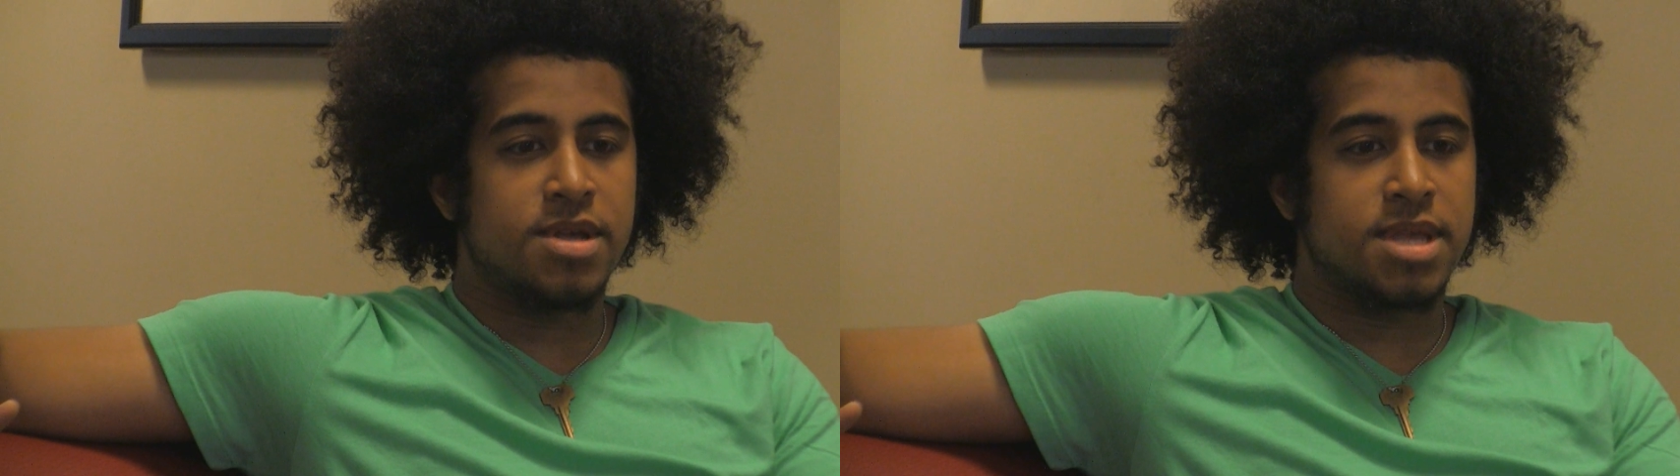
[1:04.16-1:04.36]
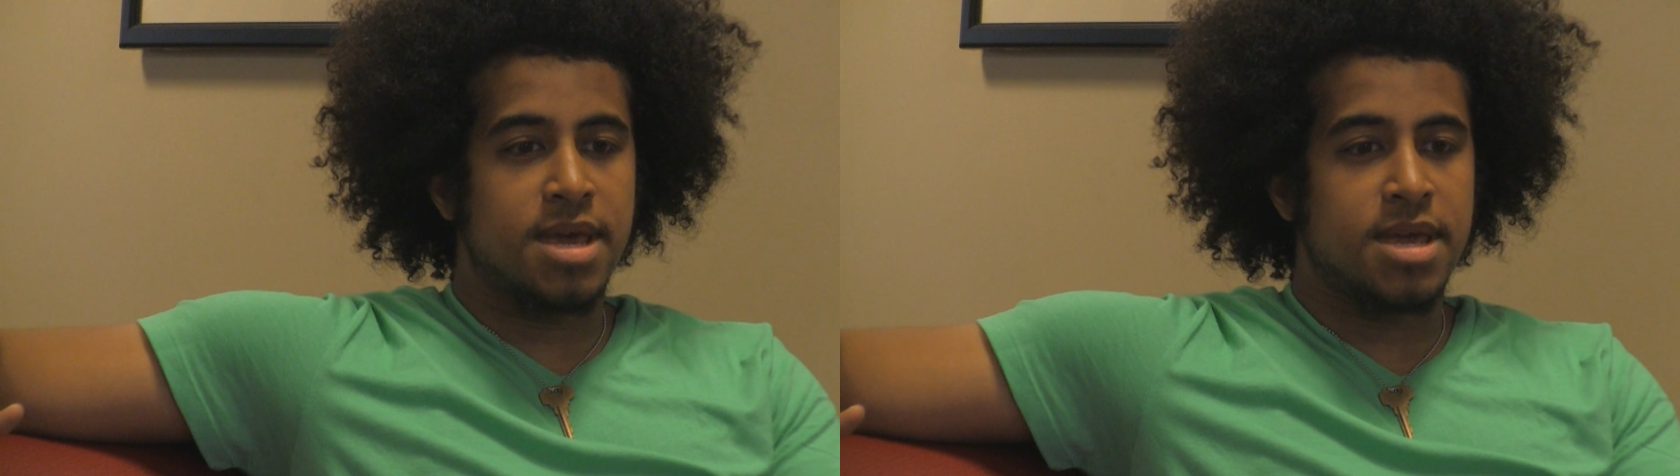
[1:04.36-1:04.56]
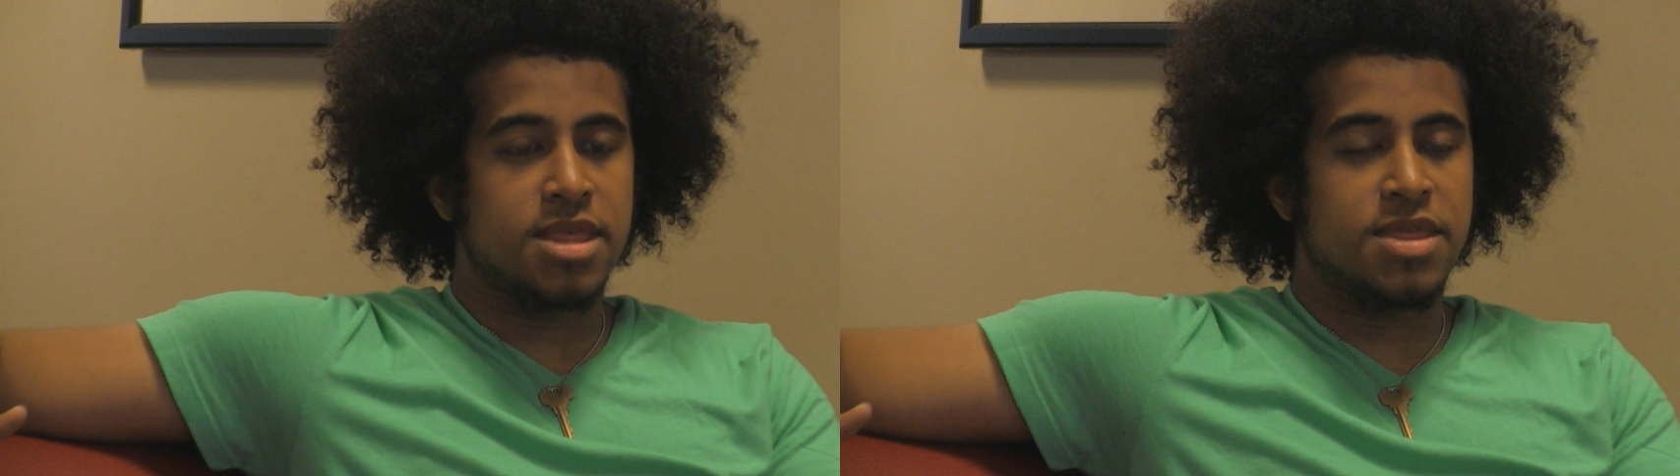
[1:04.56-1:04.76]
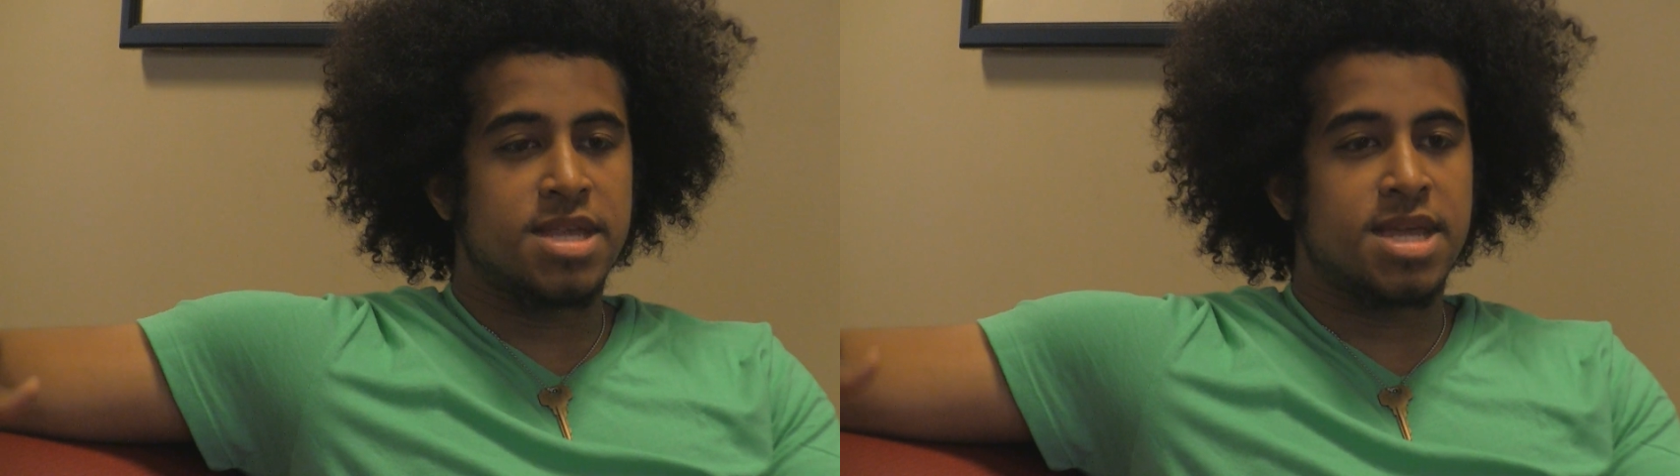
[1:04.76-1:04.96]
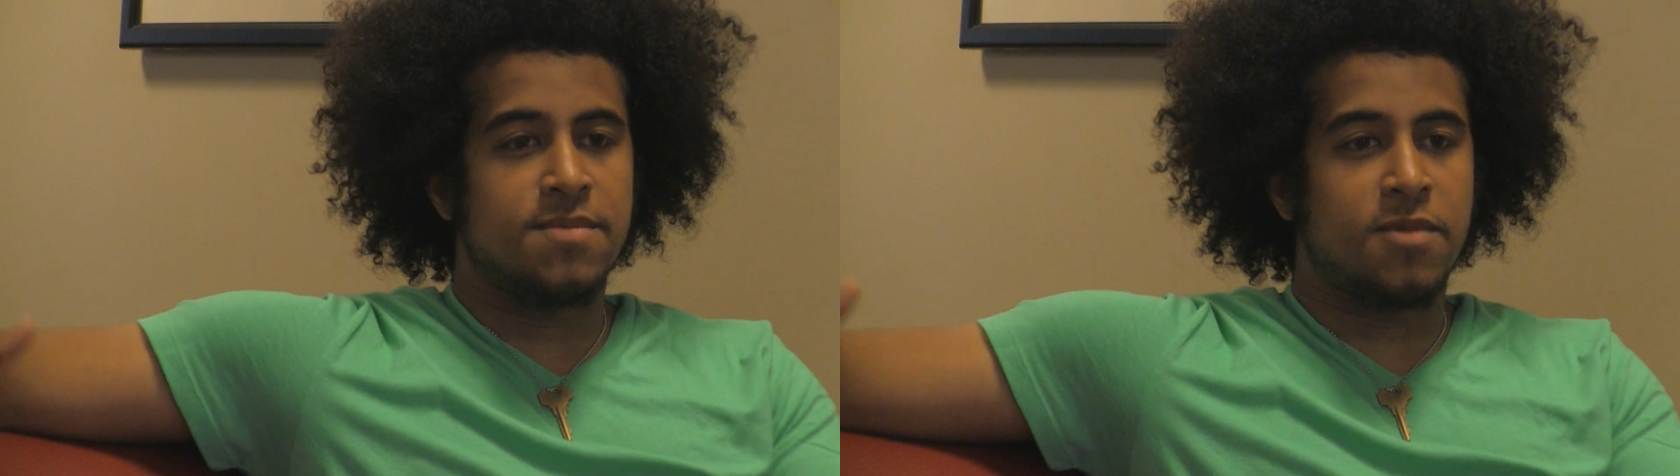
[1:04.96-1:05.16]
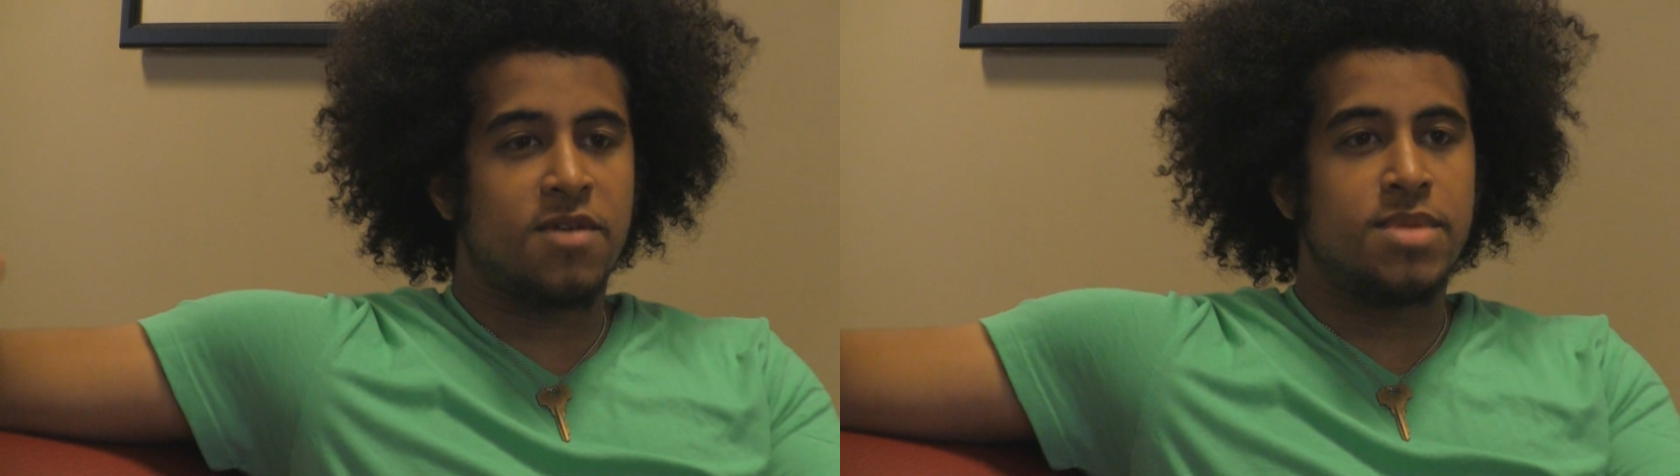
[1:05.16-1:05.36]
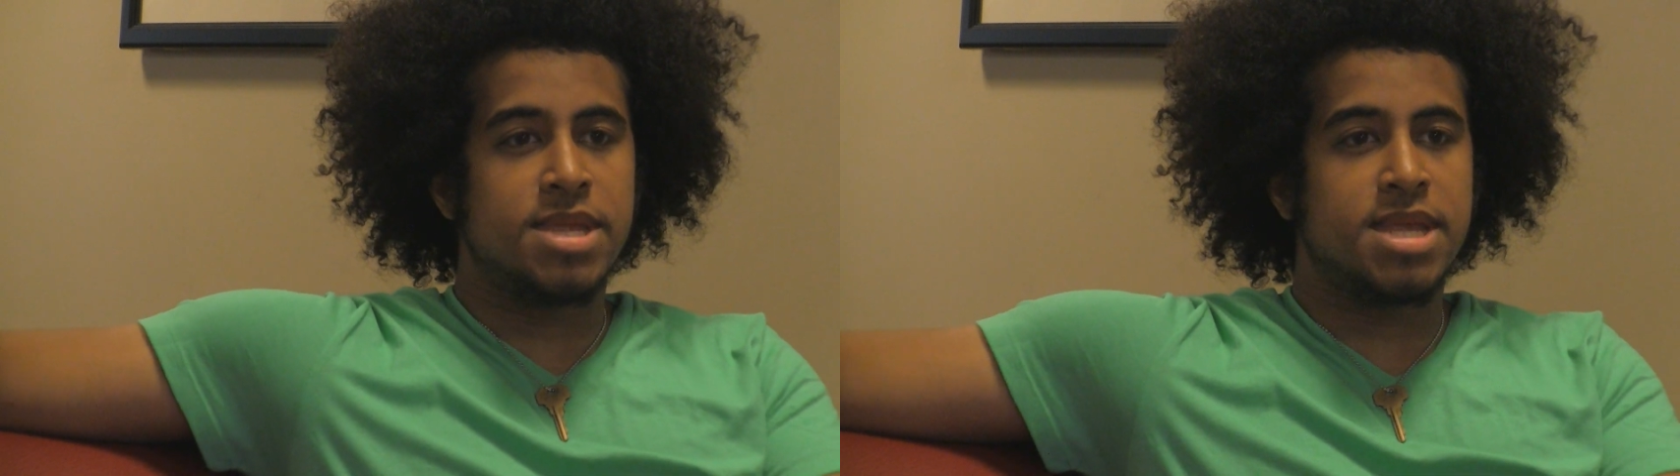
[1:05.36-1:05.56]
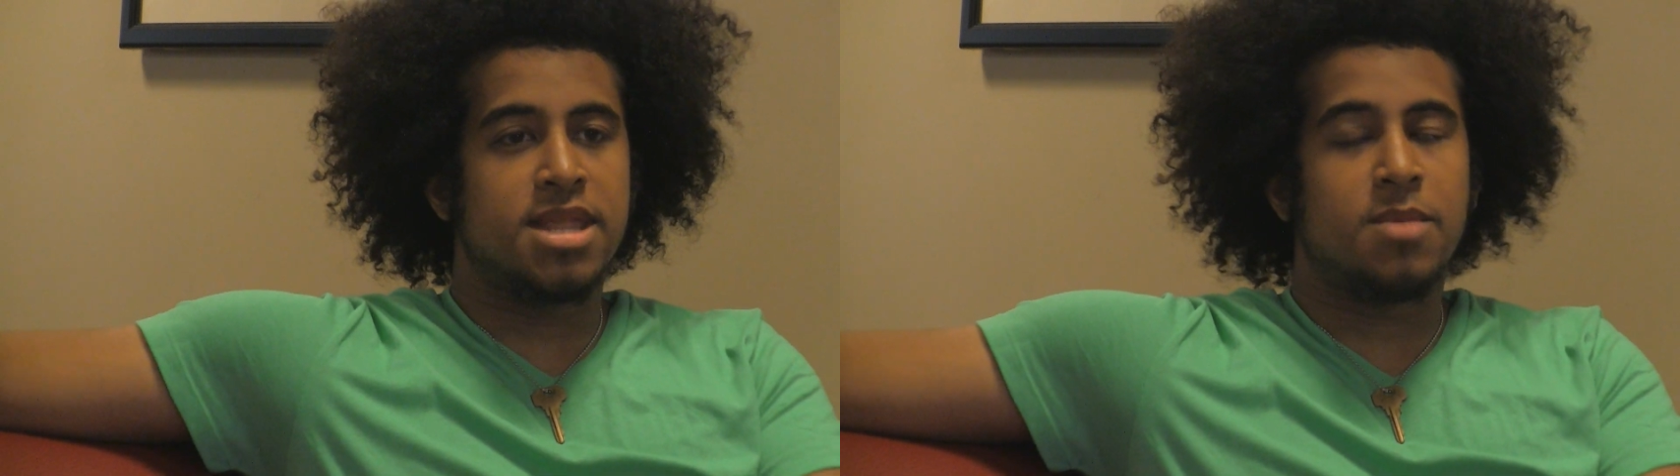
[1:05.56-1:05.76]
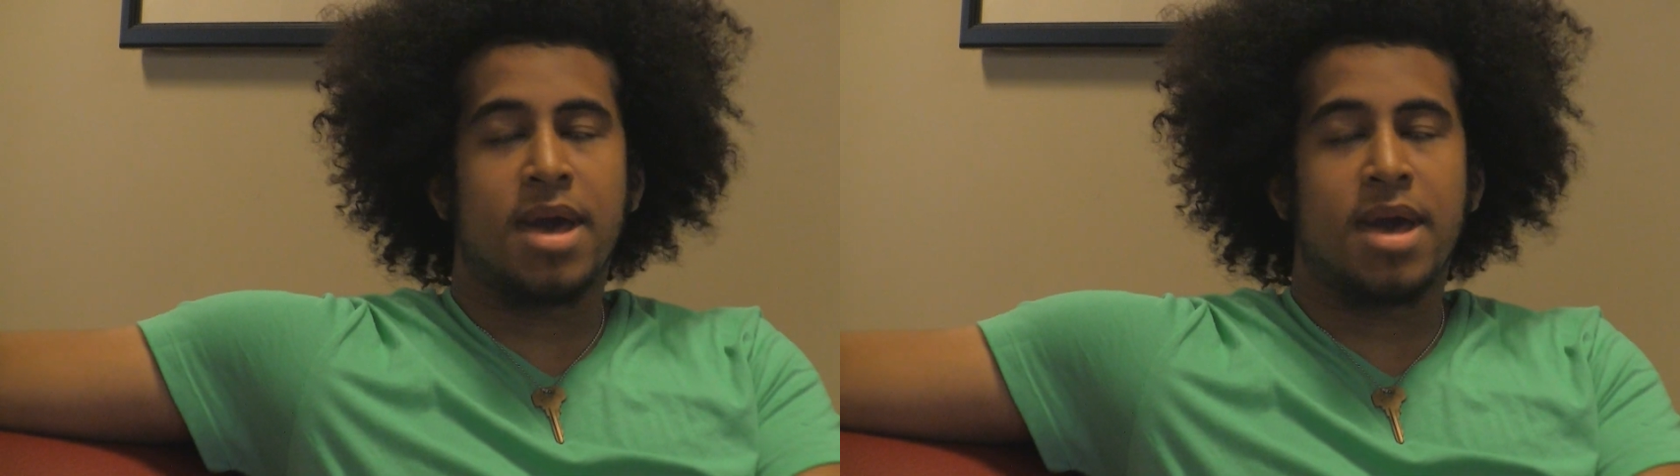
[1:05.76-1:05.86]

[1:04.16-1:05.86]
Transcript: as like the things that have been said in the